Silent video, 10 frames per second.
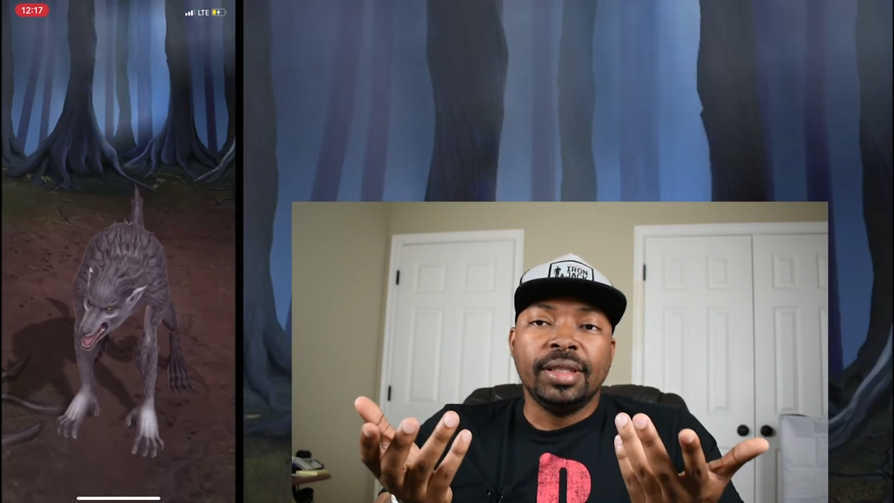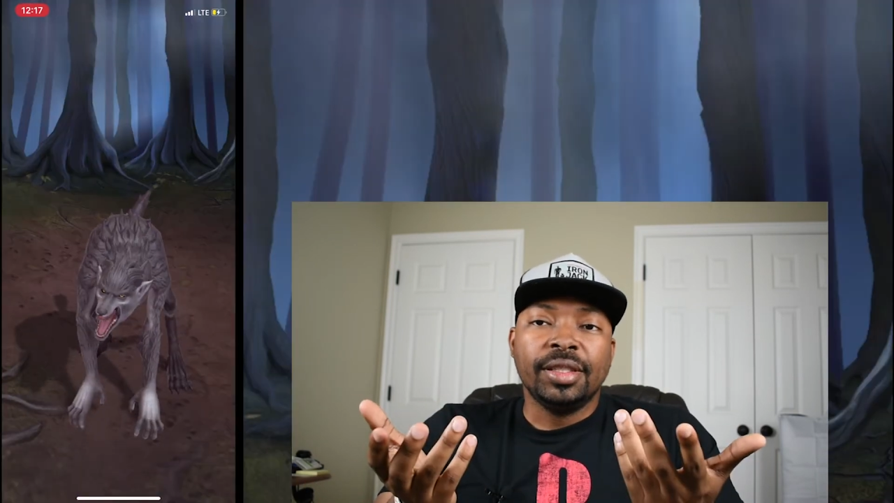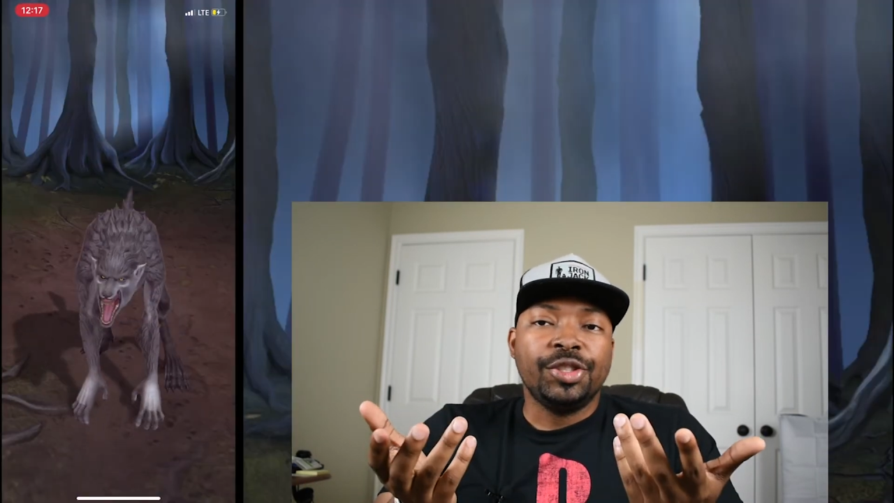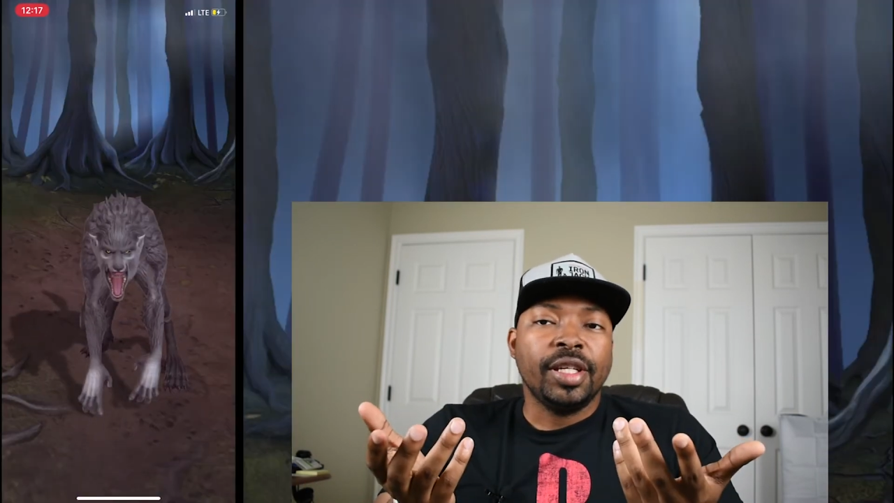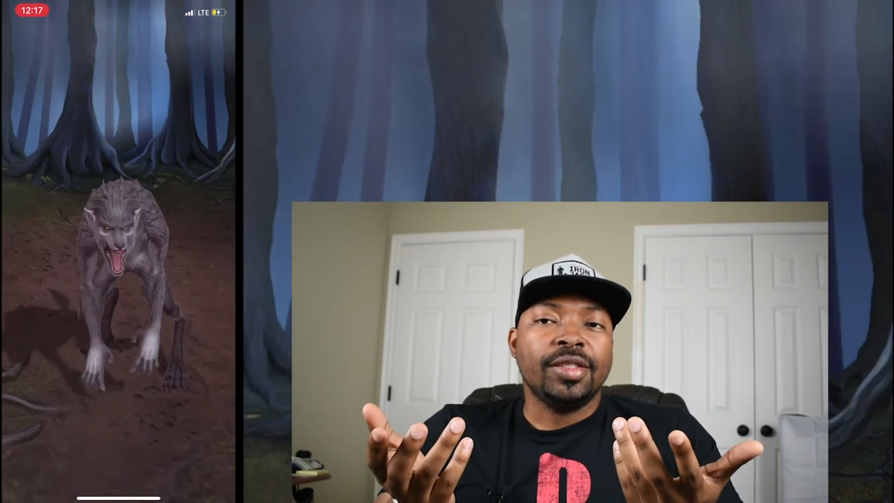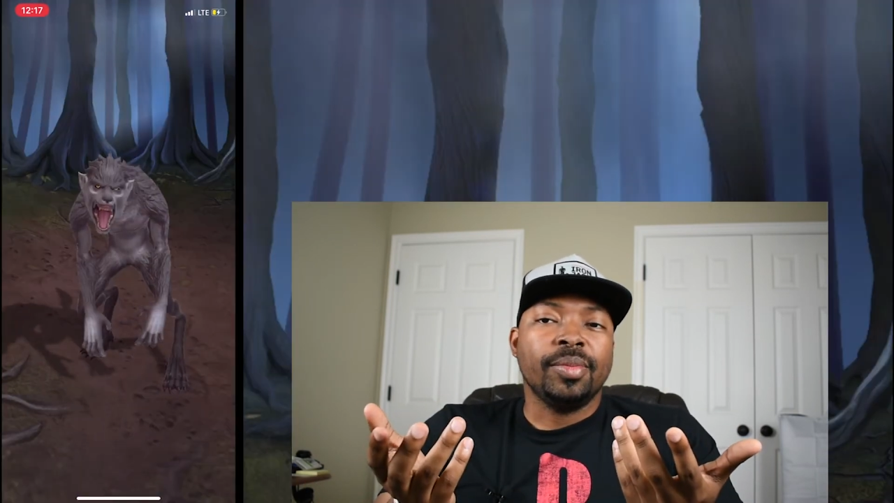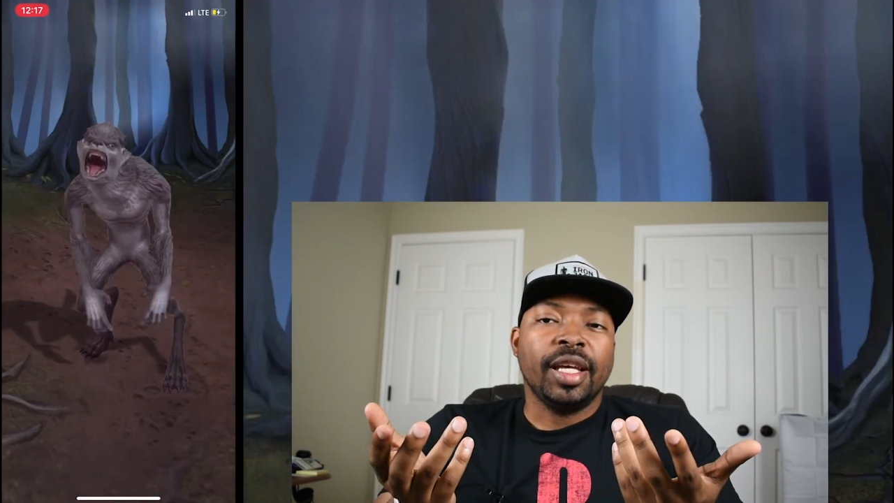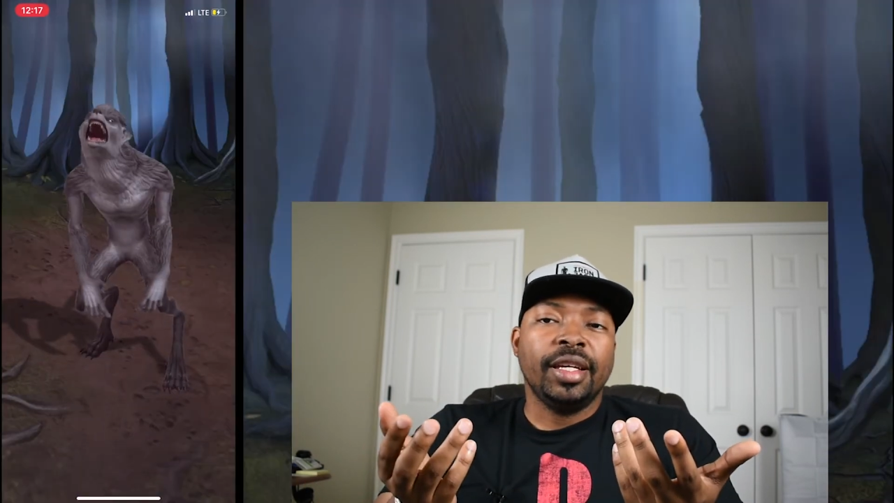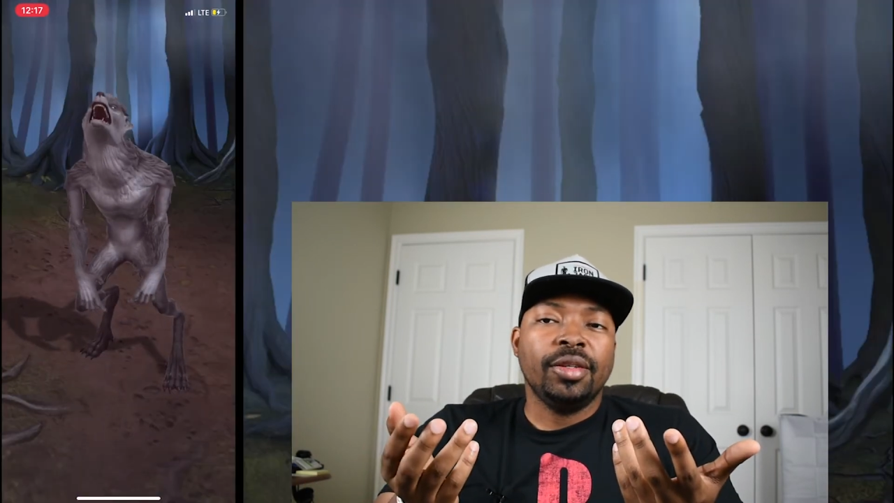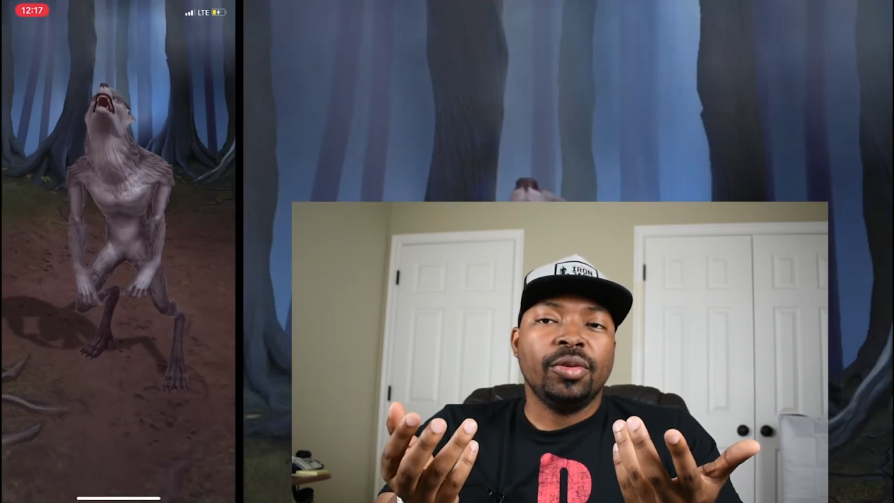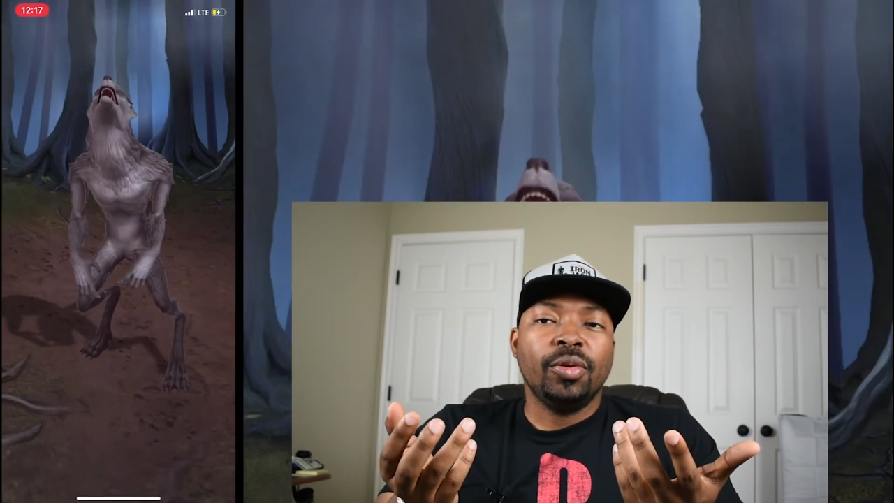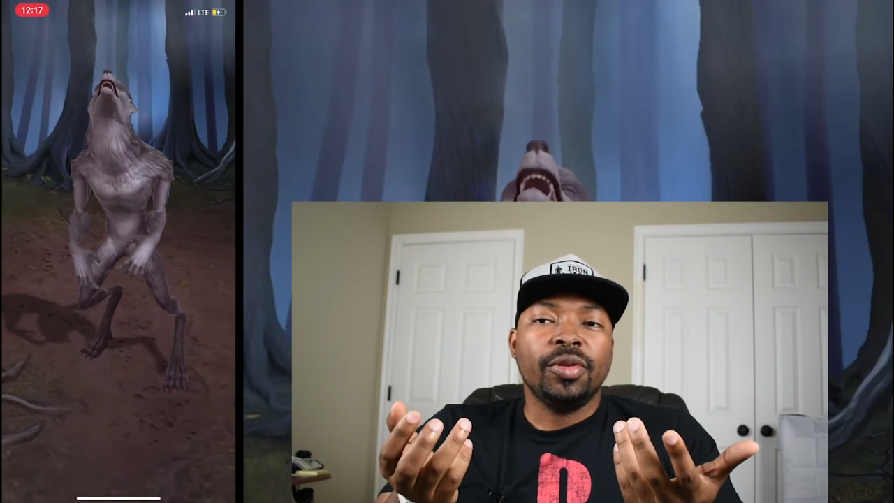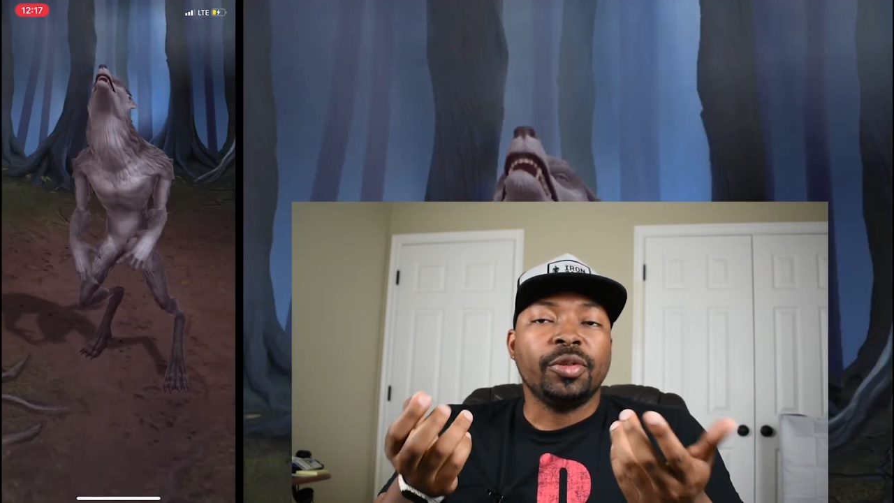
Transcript: this shed some light on